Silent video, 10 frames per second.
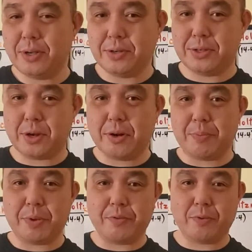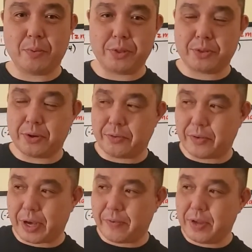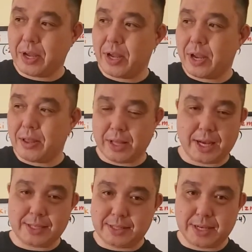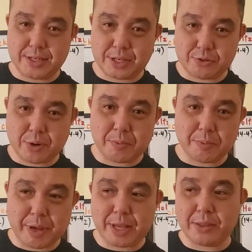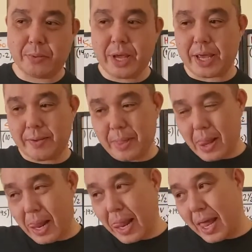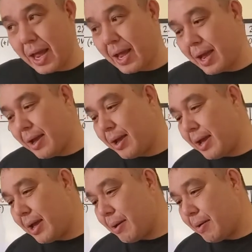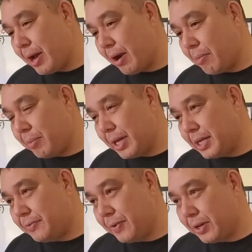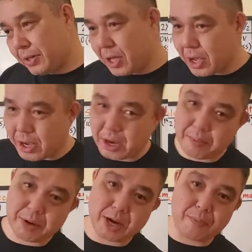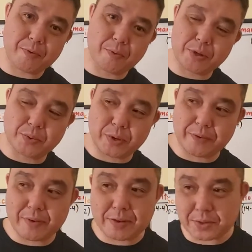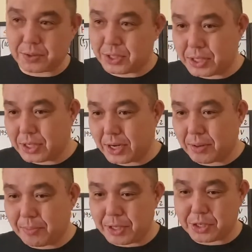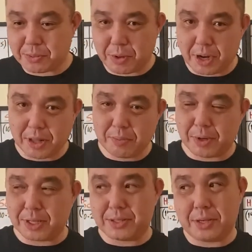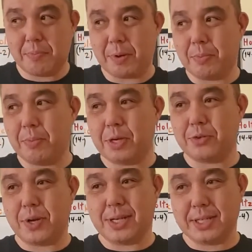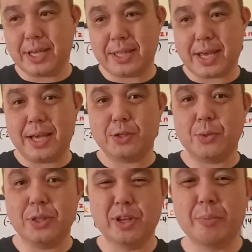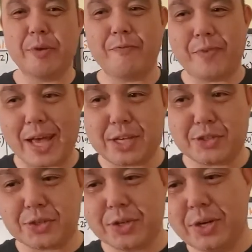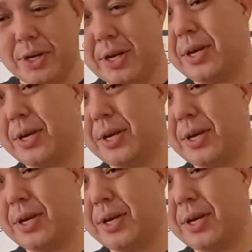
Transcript: she's already big for 135. Like I said, she has trouble making the weight. Erin Blanchfield coming up for 125, so she's going to be smaller, but some people might translate that into a little bit faster.